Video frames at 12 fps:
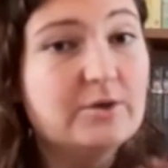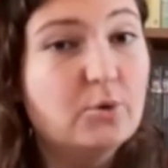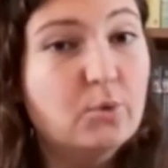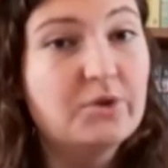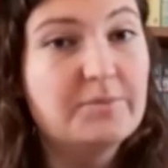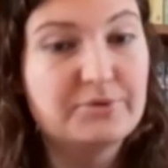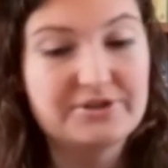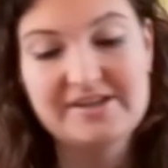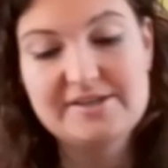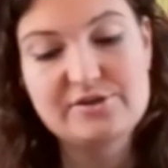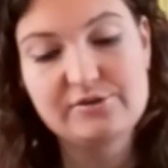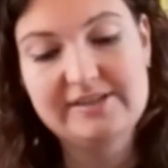all the
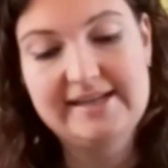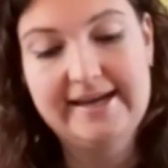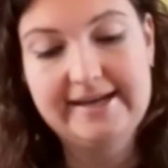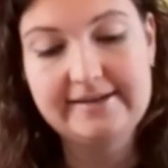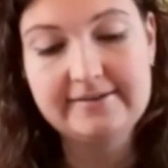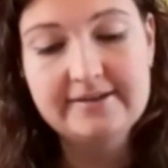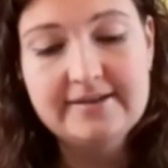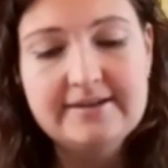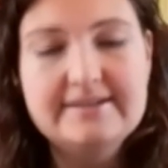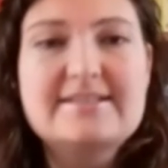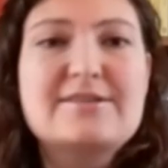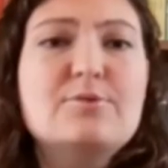potential it had.
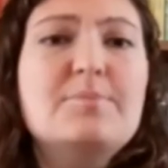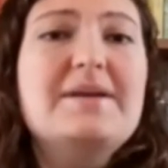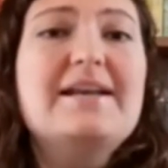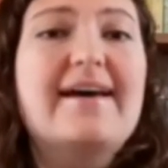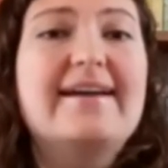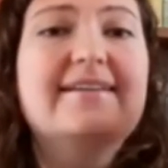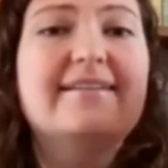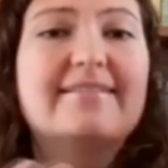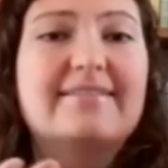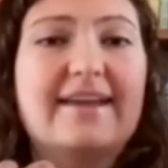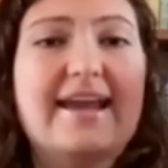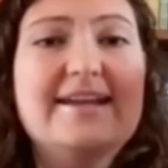This could be
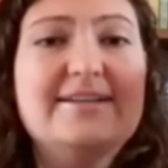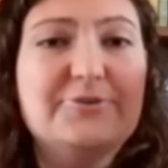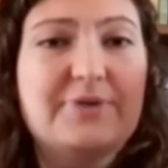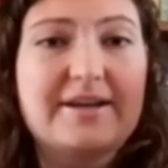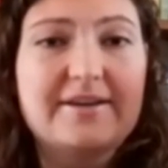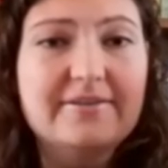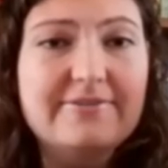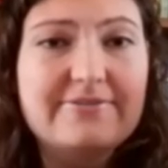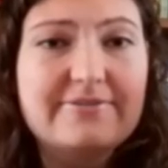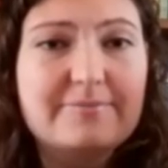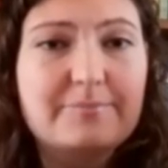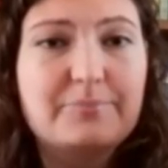like The Hate You Give,
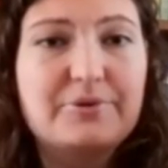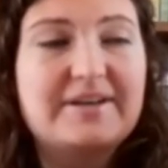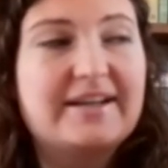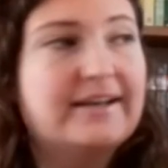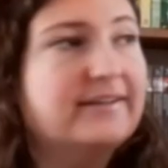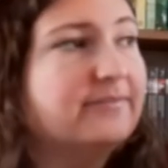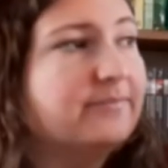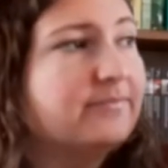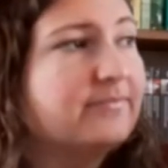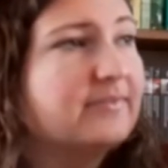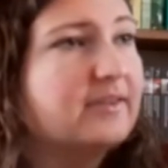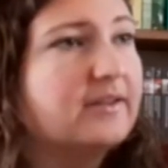but then
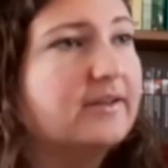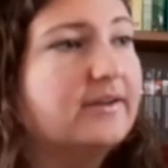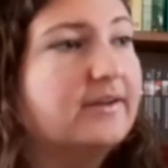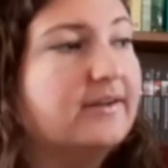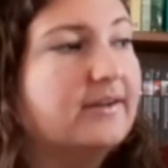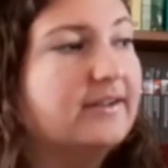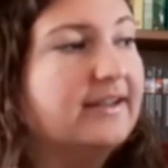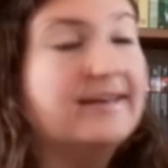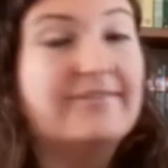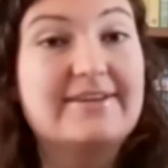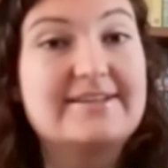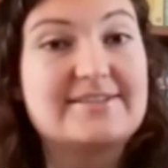uh, in
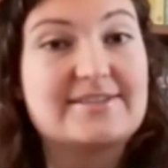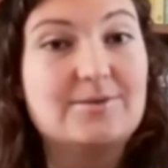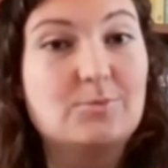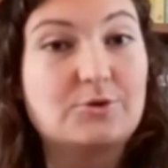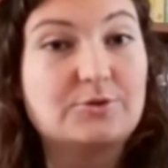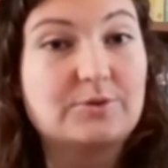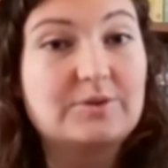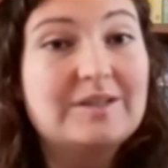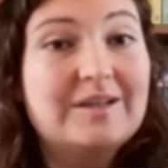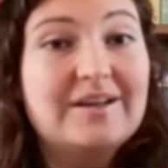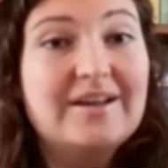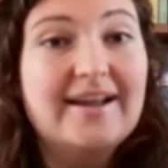a fantasy world.
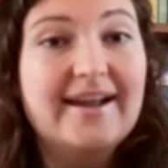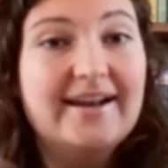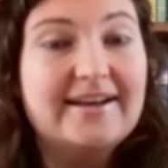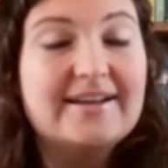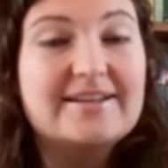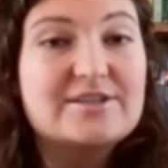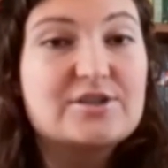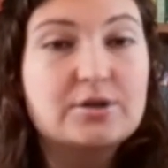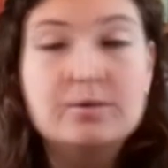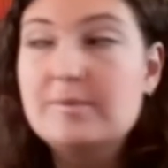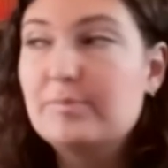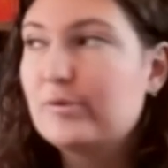And that is
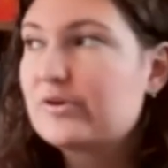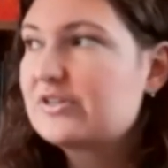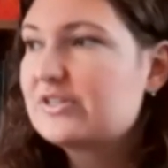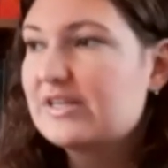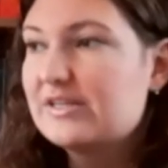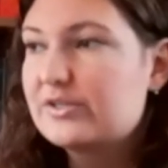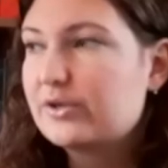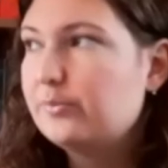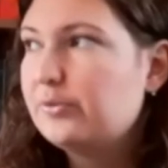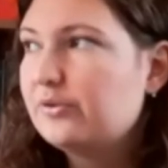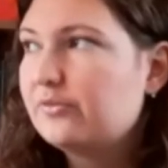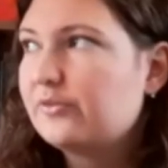so important and so
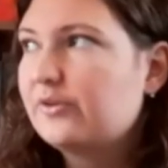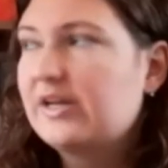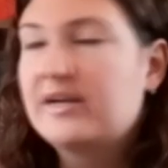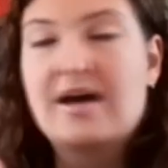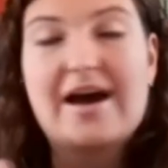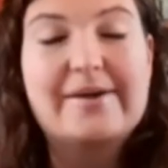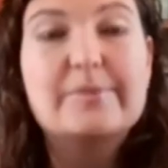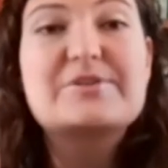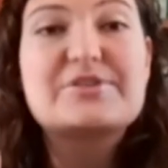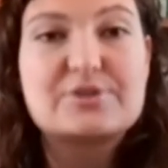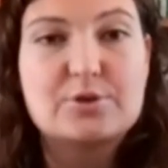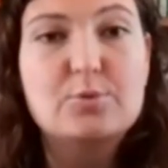beautiful. And I
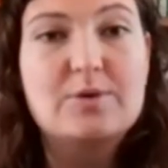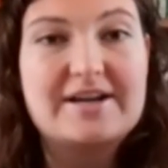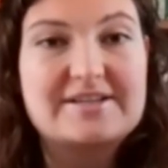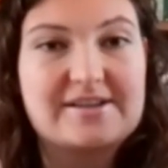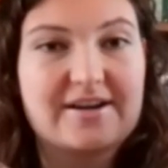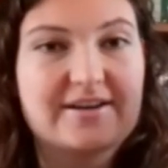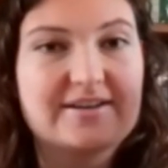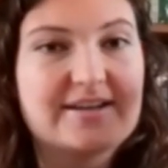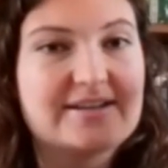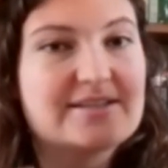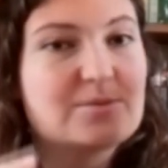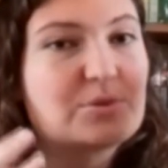was so excited.
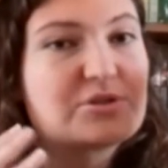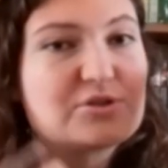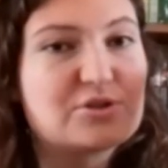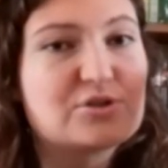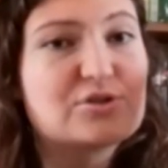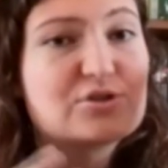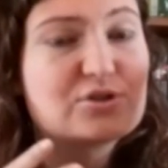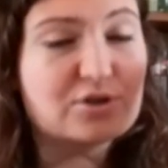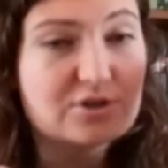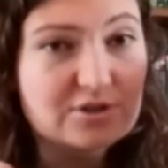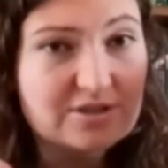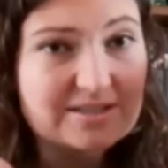And this was just
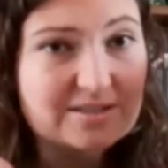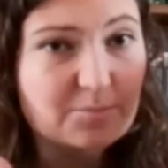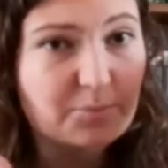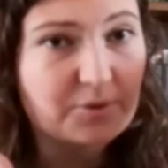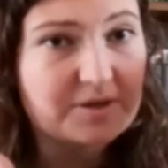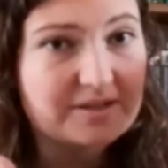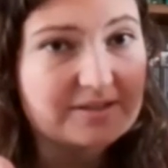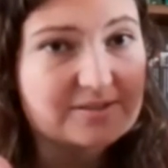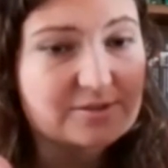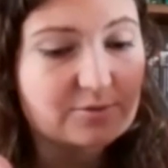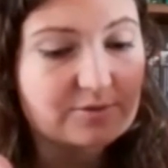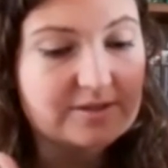such a disappointing
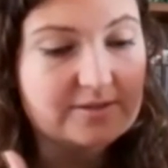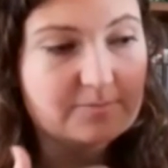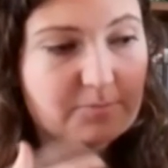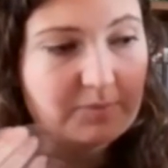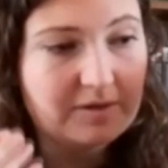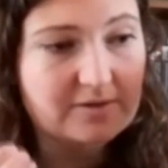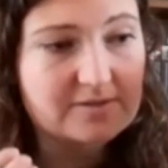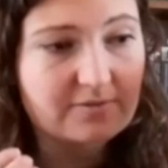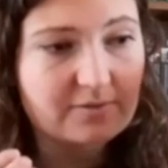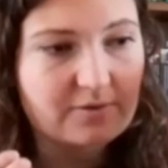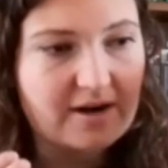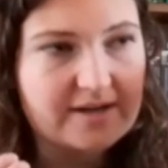story because of
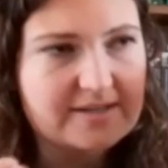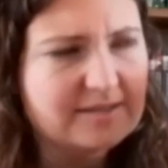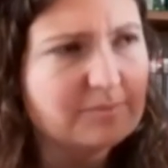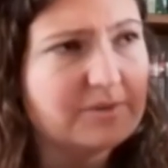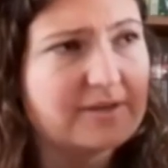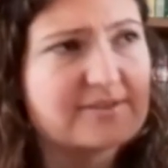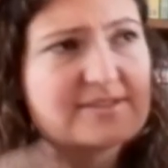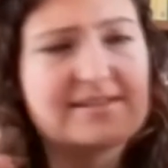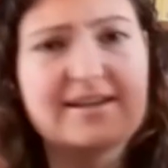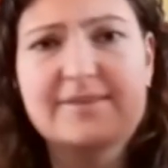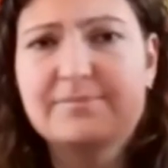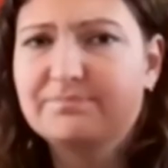the writing, because
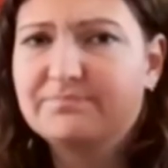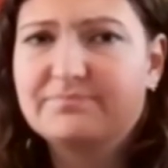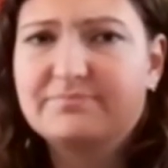they